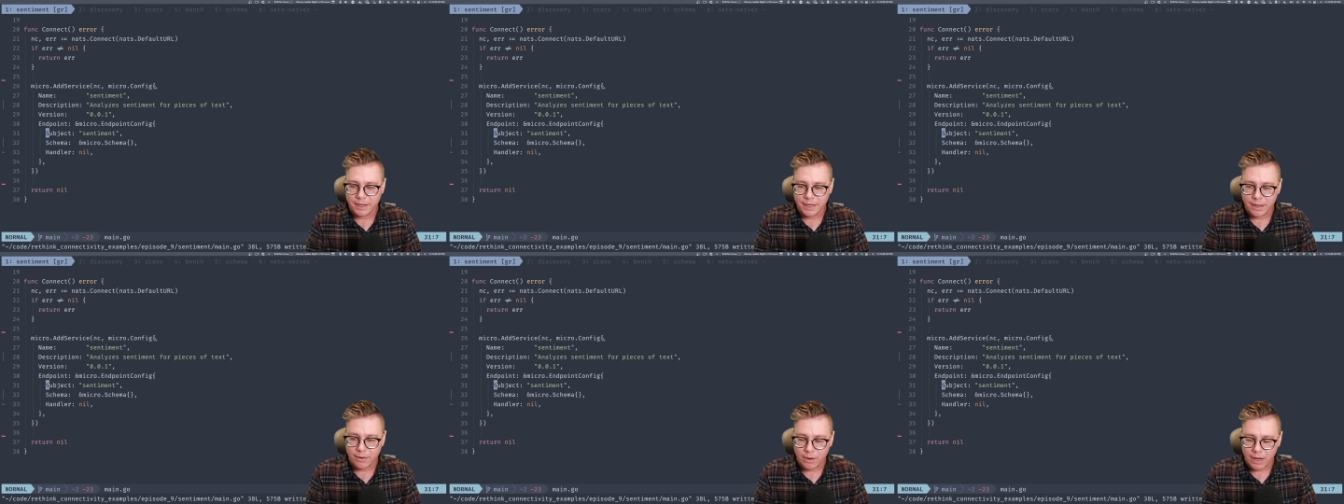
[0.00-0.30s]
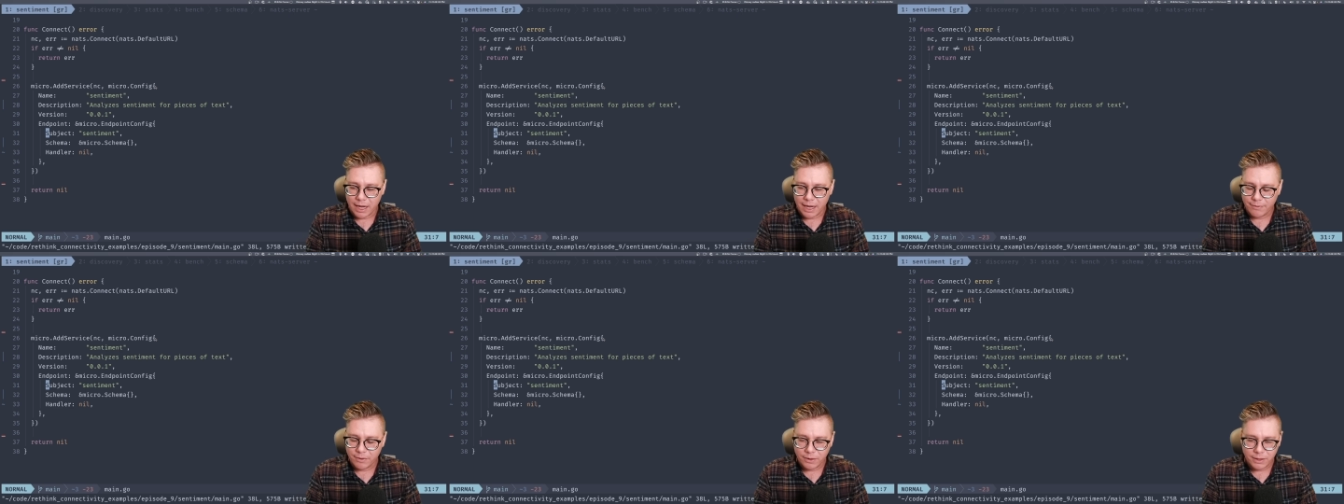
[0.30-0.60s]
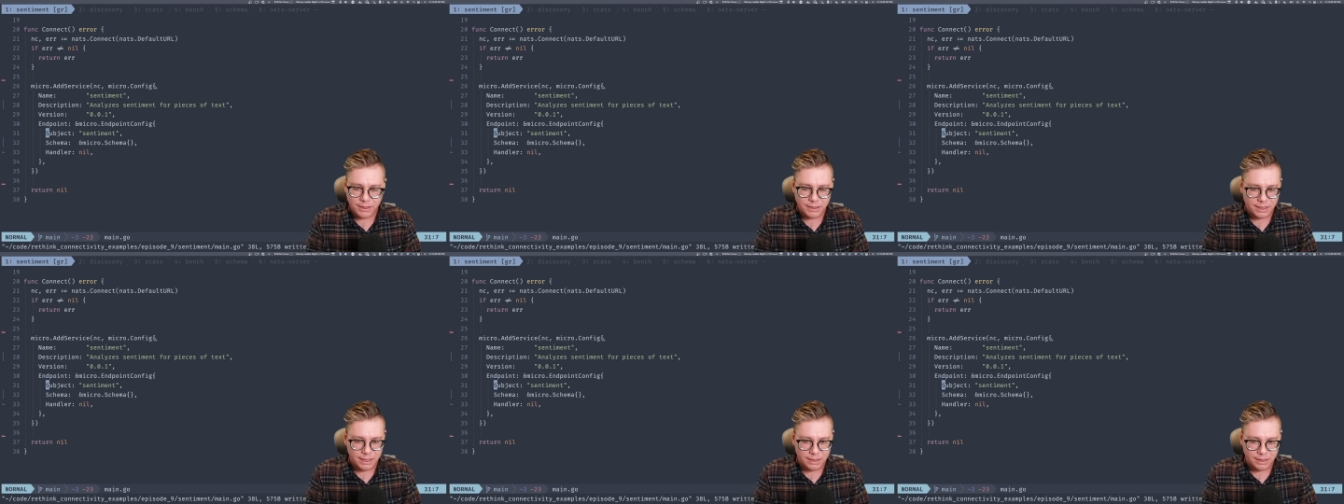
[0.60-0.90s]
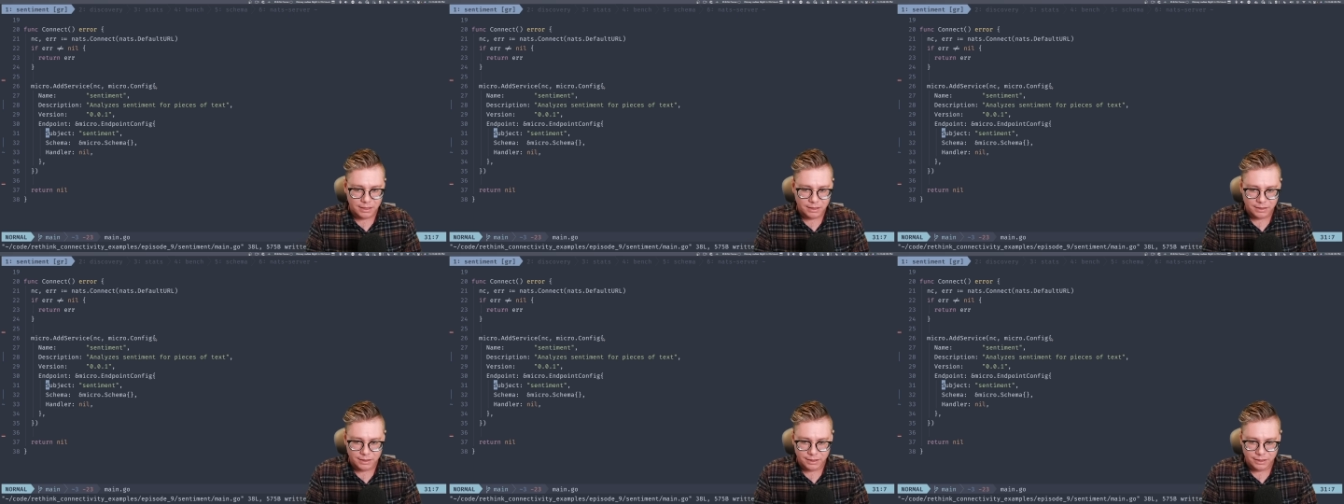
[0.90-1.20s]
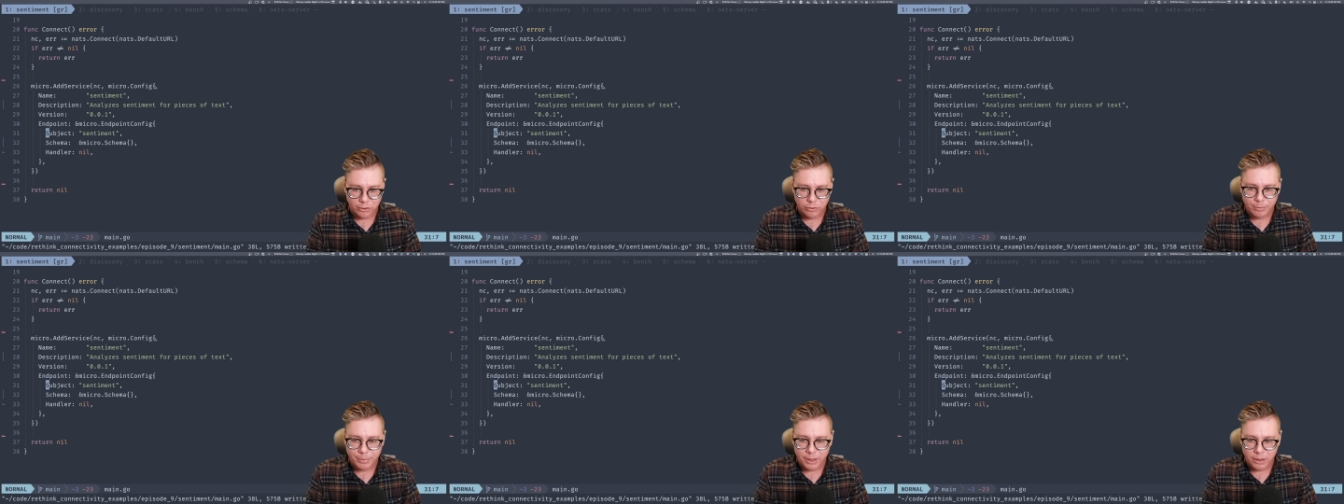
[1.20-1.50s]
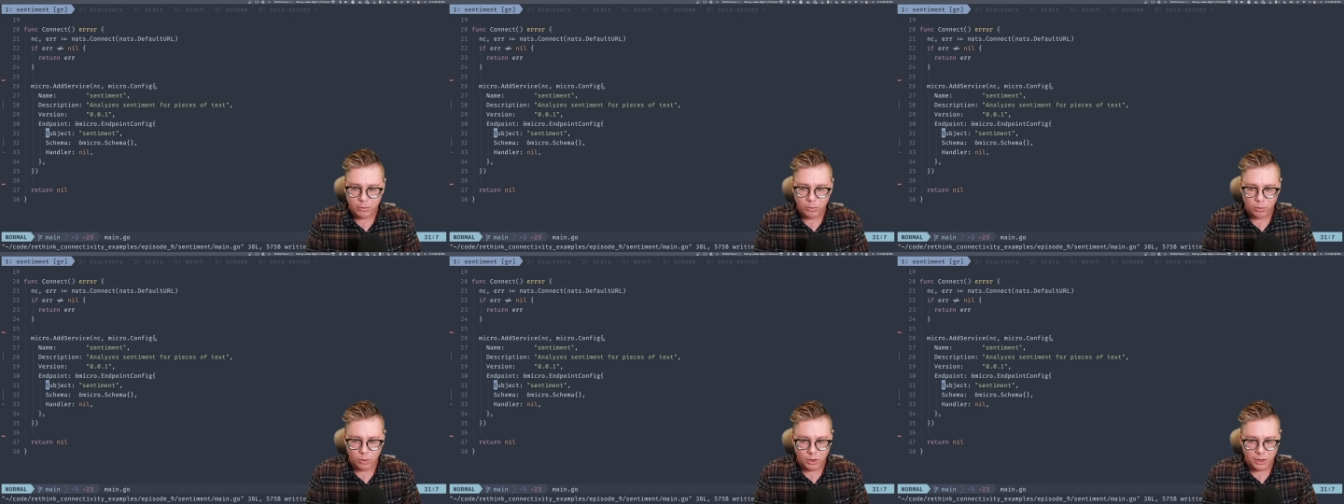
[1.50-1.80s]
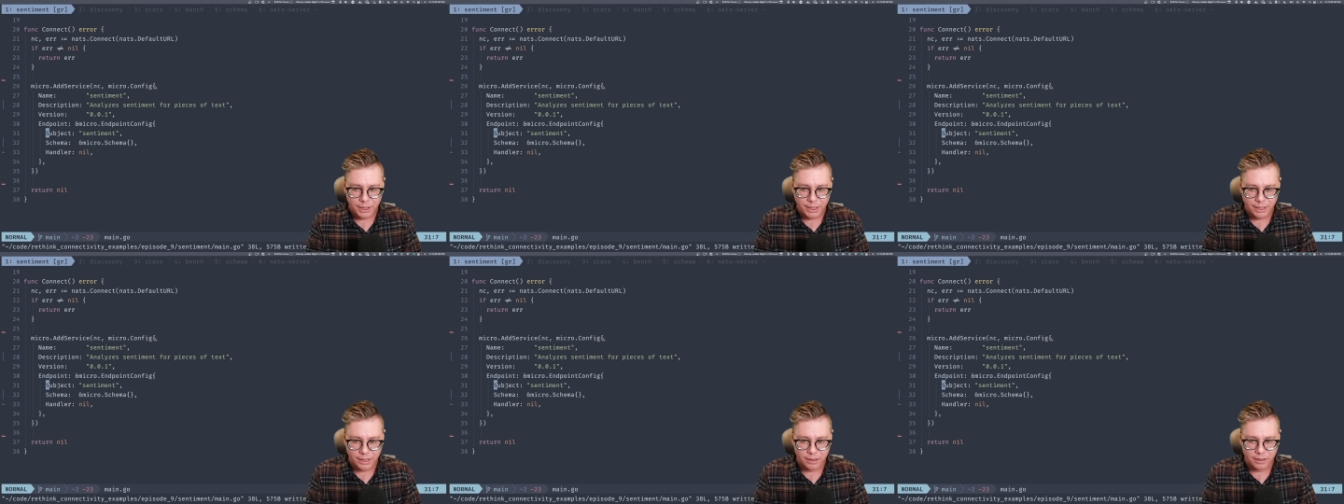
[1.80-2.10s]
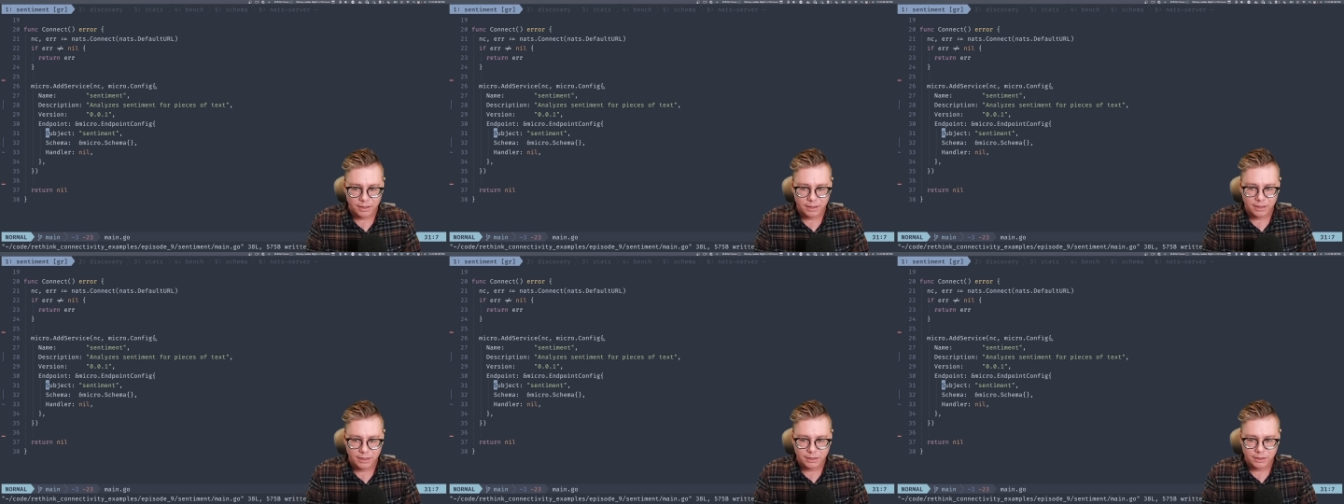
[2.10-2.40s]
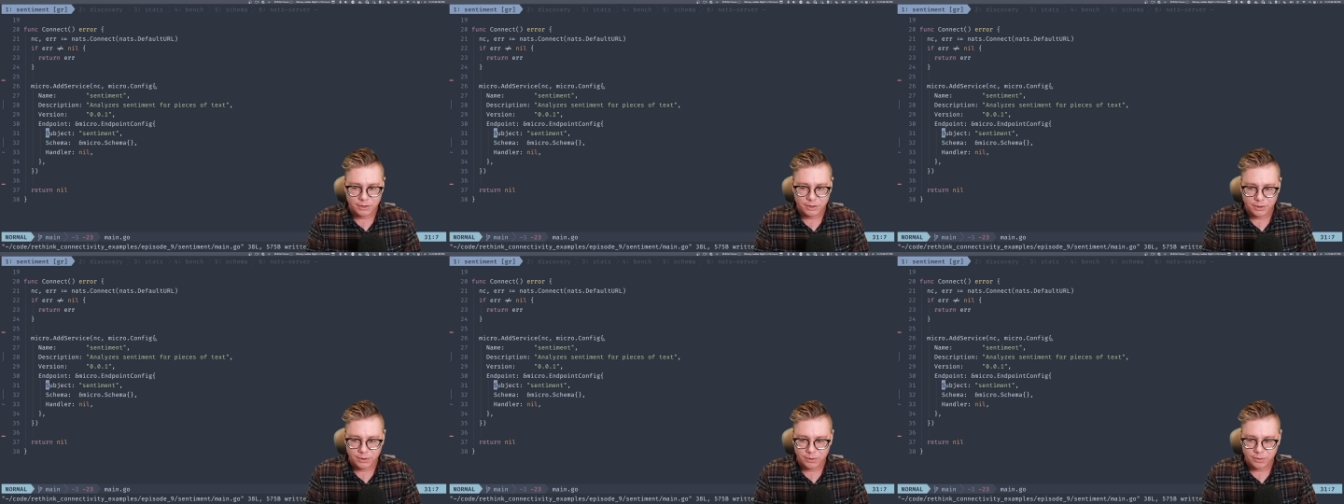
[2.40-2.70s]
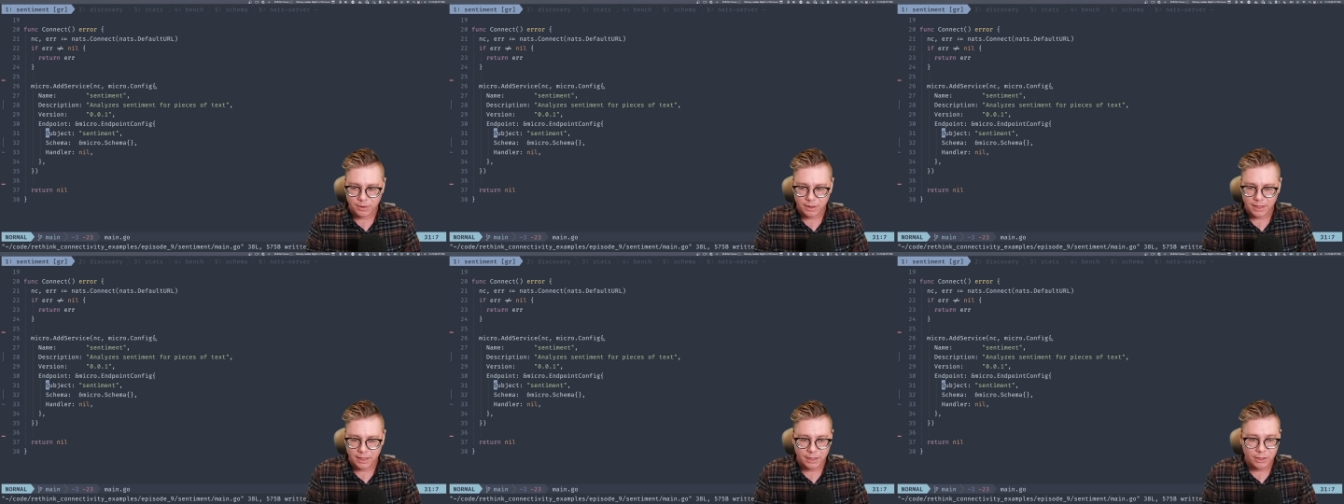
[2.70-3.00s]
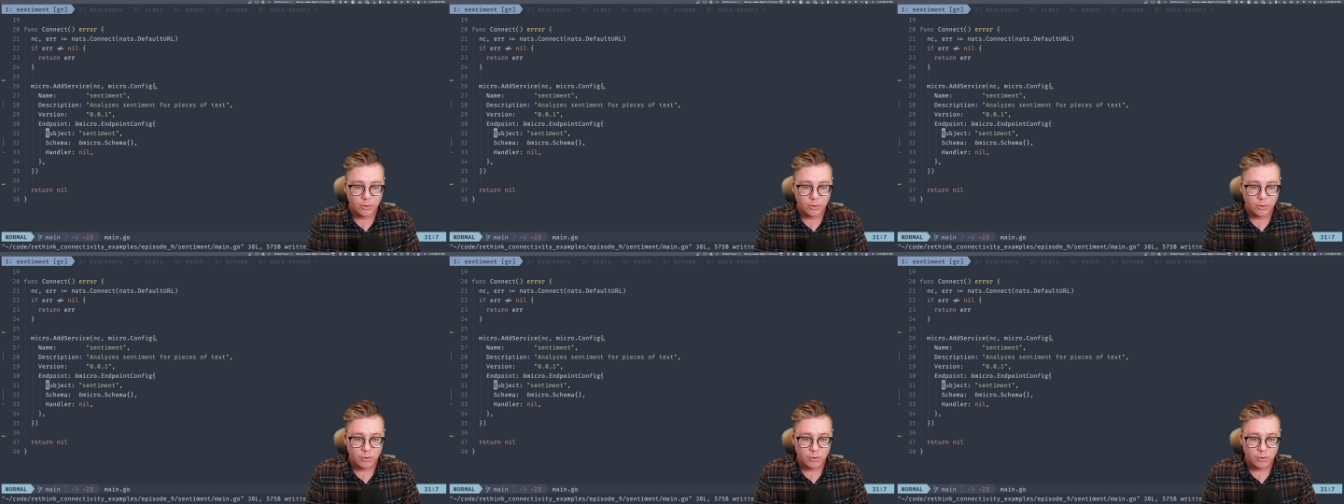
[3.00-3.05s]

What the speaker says: Now I've already done a little bit of work here to